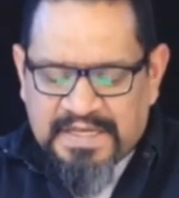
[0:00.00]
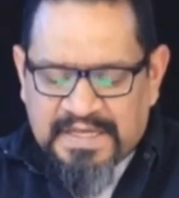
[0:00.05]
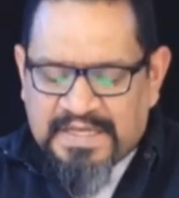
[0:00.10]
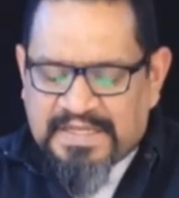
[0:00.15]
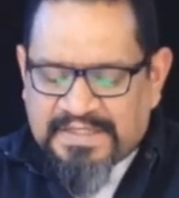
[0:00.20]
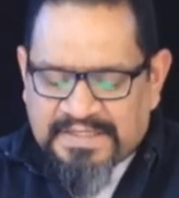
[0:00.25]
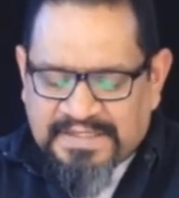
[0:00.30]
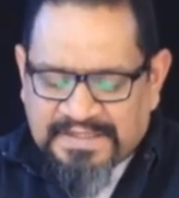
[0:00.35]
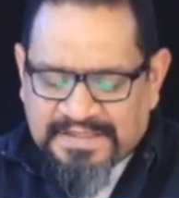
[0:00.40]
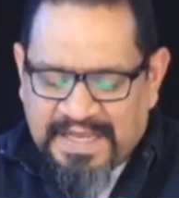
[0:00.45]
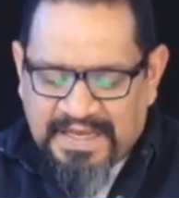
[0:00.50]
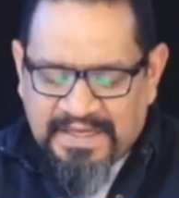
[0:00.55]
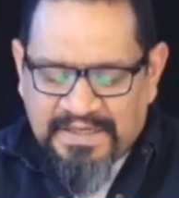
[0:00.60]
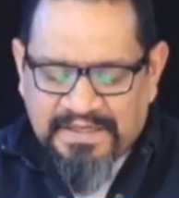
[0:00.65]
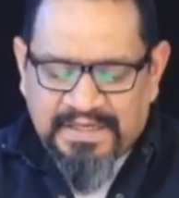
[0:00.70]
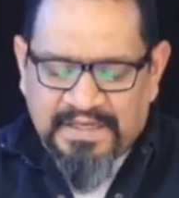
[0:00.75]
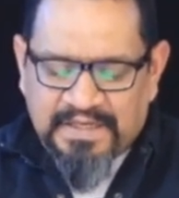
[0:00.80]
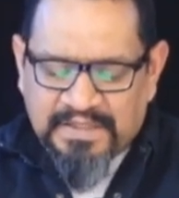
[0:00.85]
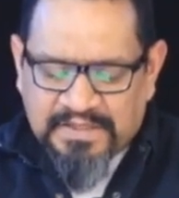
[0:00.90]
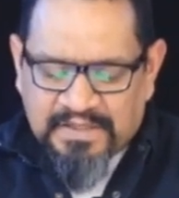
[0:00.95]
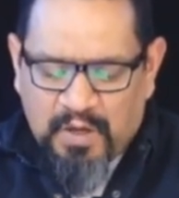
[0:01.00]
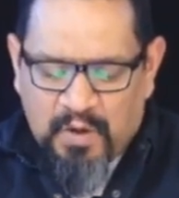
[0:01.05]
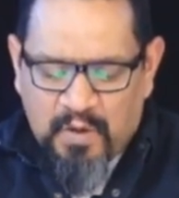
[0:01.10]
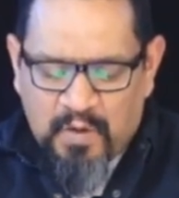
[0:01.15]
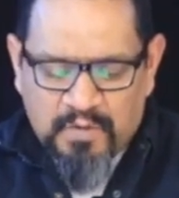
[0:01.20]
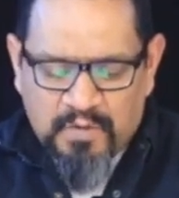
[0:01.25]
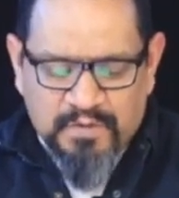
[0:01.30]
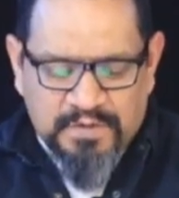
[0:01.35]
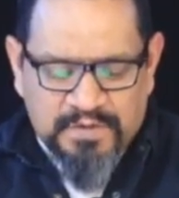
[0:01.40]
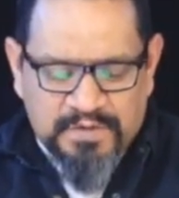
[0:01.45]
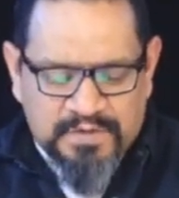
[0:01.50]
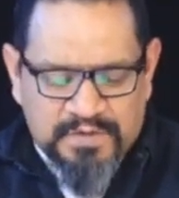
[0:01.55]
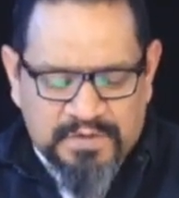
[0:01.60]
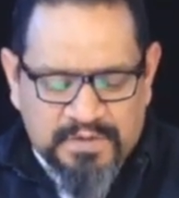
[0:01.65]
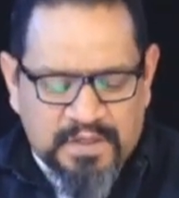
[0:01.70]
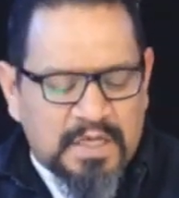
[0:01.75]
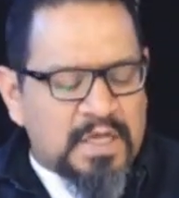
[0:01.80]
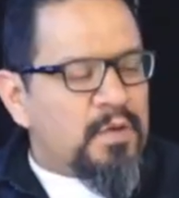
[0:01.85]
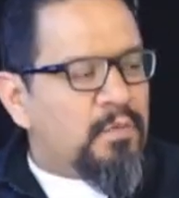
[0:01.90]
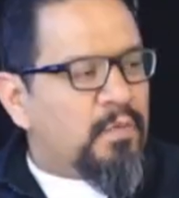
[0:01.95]
Satan and his hosts
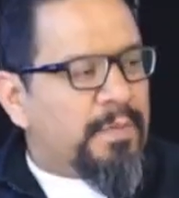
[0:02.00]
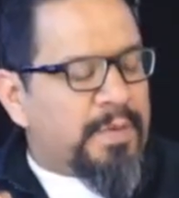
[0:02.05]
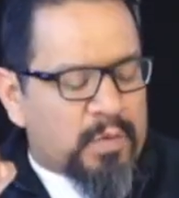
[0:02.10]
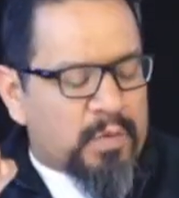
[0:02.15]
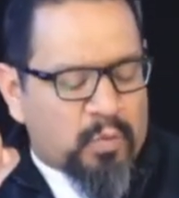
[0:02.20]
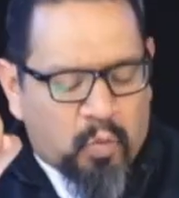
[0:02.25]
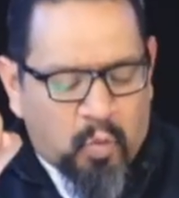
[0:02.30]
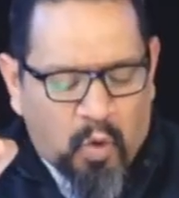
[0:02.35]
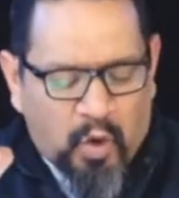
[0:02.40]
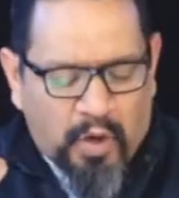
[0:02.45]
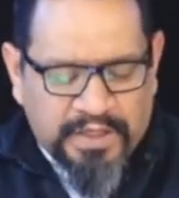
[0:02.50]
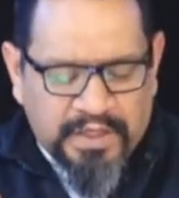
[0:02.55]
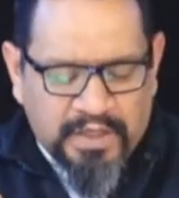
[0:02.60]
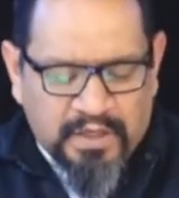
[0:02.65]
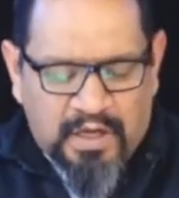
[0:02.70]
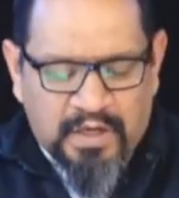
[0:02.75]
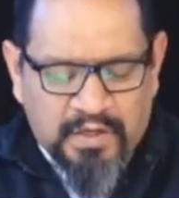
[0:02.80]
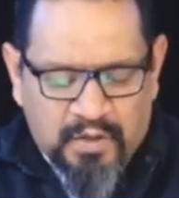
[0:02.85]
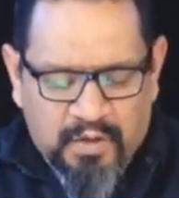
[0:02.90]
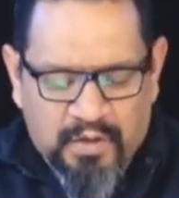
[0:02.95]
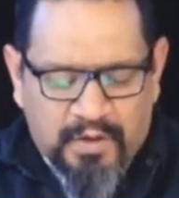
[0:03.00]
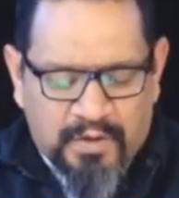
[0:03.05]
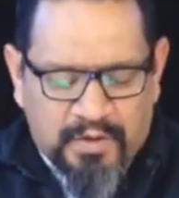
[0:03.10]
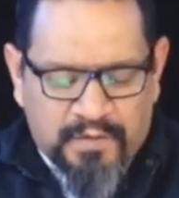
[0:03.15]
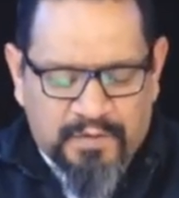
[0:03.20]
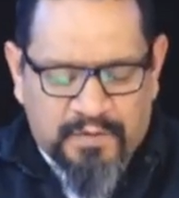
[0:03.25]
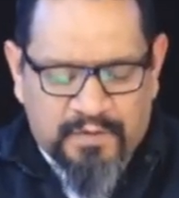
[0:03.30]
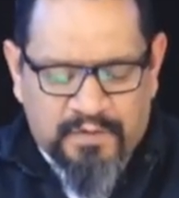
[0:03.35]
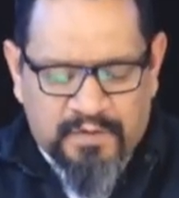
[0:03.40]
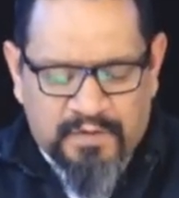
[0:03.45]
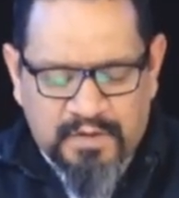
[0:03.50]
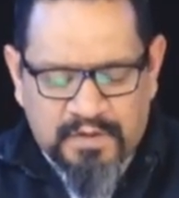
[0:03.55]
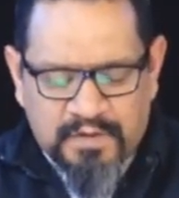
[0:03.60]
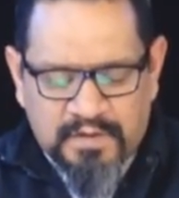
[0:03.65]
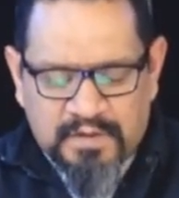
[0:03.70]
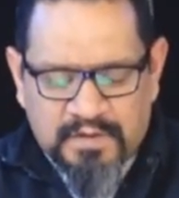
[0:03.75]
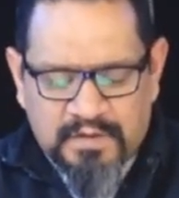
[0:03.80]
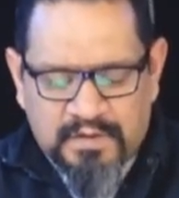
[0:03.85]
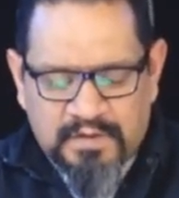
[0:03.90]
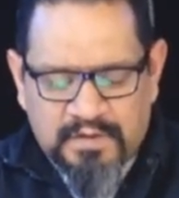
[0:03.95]
will be working on earth,
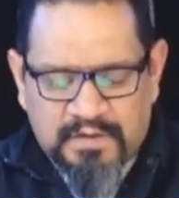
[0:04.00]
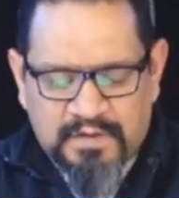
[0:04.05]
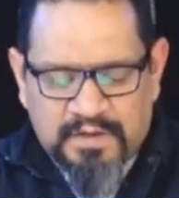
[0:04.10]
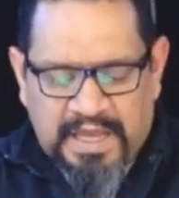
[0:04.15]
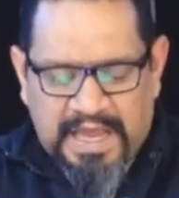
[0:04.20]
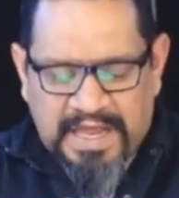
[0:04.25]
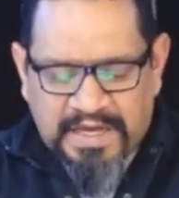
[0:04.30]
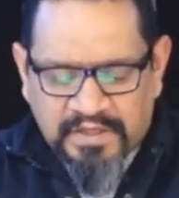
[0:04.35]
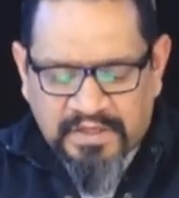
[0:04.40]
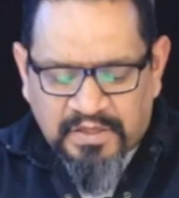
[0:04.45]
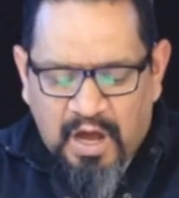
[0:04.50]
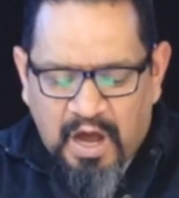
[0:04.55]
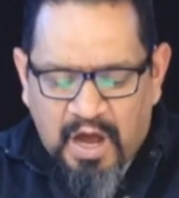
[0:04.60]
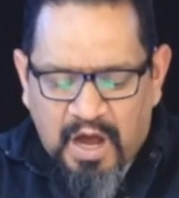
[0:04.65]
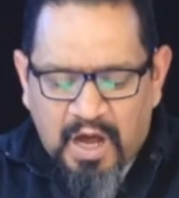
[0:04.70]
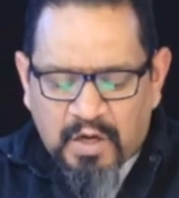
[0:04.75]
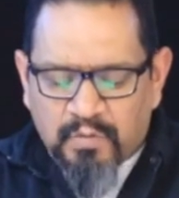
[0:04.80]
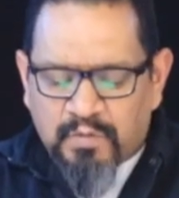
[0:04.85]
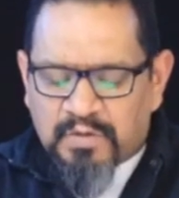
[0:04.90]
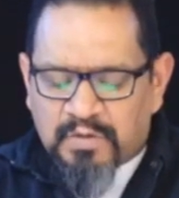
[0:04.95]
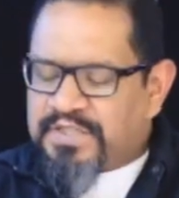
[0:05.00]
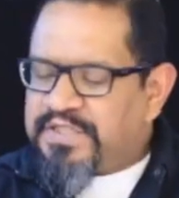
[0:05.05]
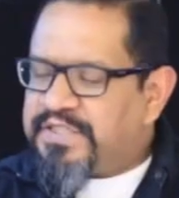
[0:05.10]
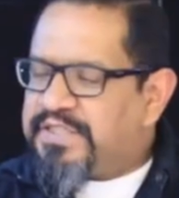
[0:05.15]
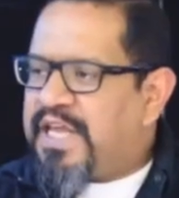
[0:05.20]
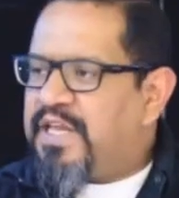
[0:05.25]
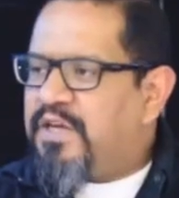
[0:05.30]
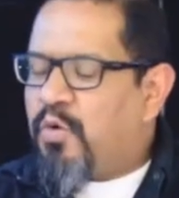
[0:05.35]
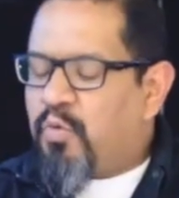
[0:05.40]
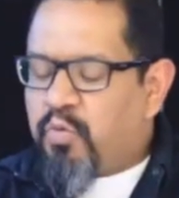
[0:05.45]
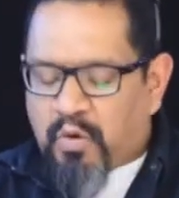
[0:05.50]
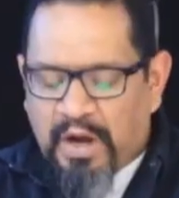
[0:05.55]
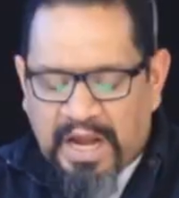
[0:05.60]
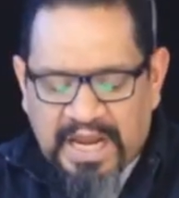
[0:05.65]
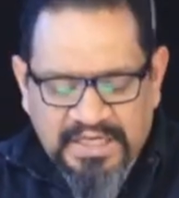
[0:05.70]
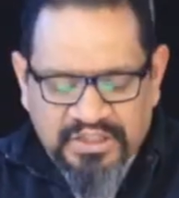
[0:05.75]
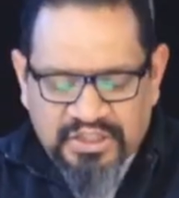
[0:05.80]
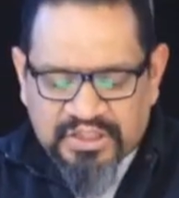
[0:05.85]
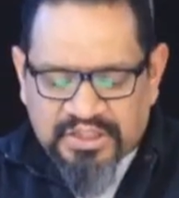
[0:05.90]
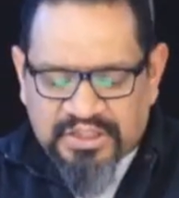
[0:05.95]
and God will send
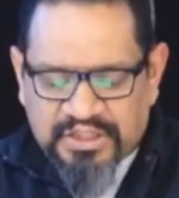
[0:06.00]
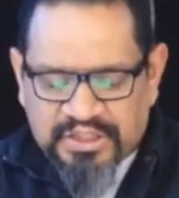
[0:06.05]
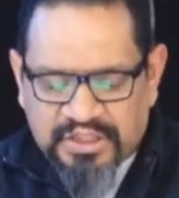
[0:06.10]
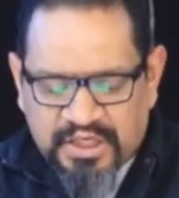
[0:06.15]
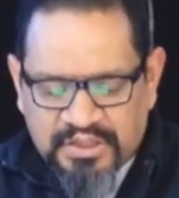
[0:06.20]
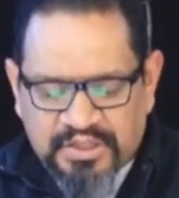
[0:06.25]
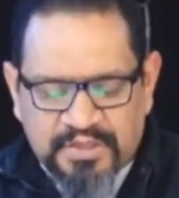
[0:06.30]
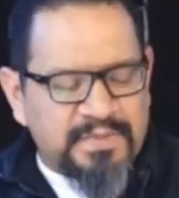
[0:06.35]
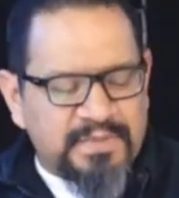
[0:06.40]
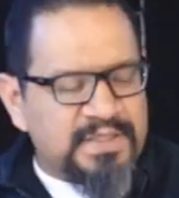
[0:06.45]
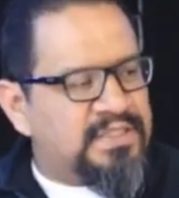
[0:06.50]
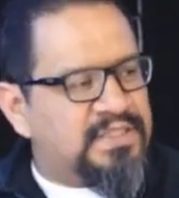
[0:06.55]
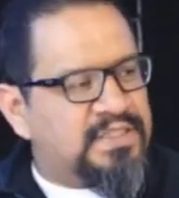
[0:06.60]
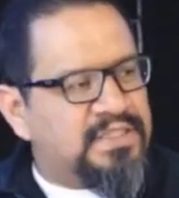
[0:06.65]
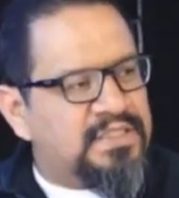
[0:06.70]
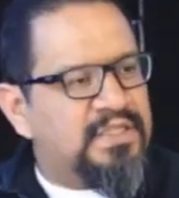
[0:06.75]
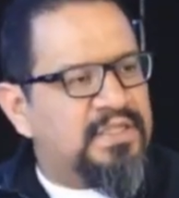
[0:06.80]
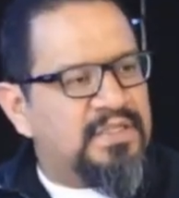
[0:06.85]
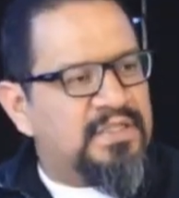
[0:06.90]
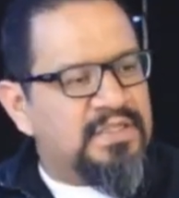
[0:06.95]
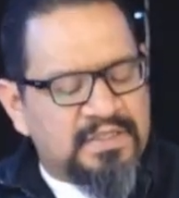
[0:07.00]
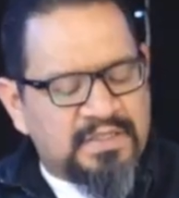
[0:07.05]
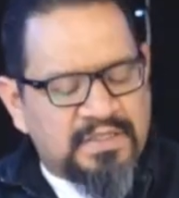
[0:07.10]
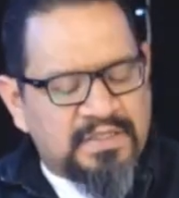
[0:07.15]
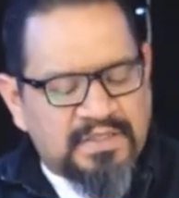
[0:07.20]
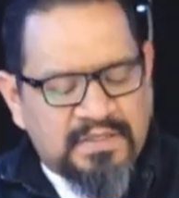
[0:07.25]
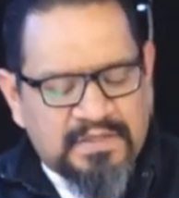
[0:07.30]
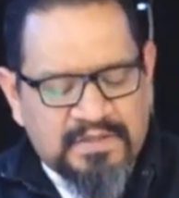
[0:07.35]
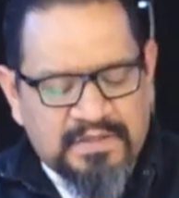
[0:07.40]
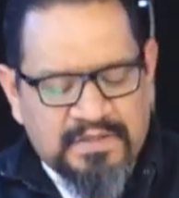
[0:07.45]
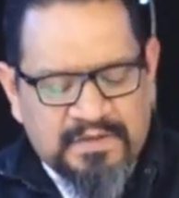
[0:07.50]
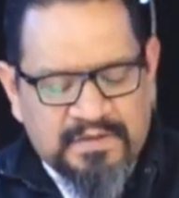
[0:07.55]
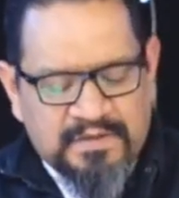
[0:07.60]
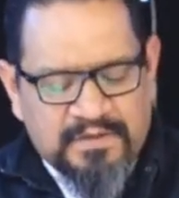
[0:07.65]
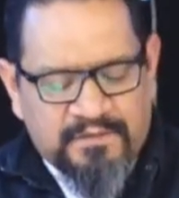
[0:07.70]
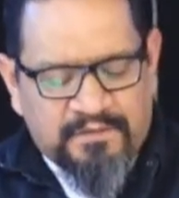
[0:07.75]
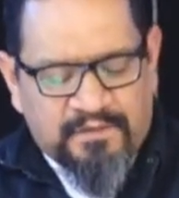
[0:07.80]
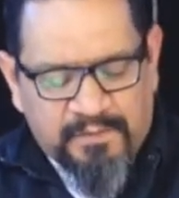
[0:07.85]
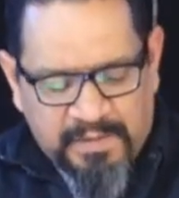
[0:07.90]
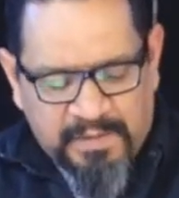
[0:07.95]
righteous judgments
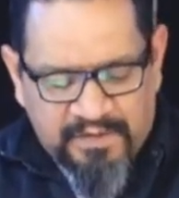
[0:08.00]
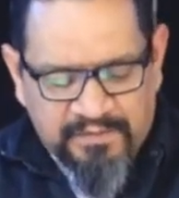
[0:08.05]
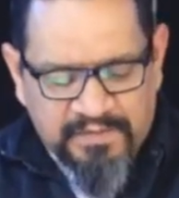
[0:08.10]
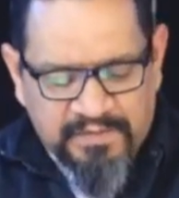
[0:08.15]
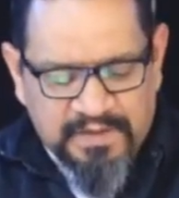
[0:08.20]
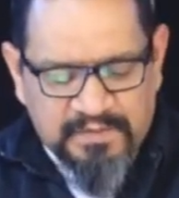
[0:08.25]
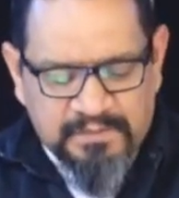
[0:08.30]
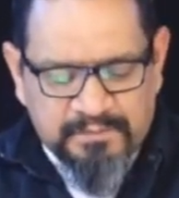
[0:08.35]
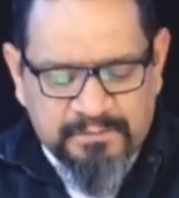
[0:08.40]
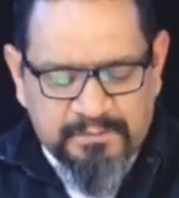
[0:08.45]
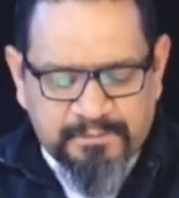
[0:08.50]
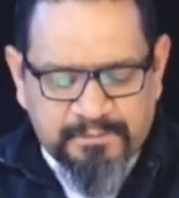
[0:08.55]
from heaven.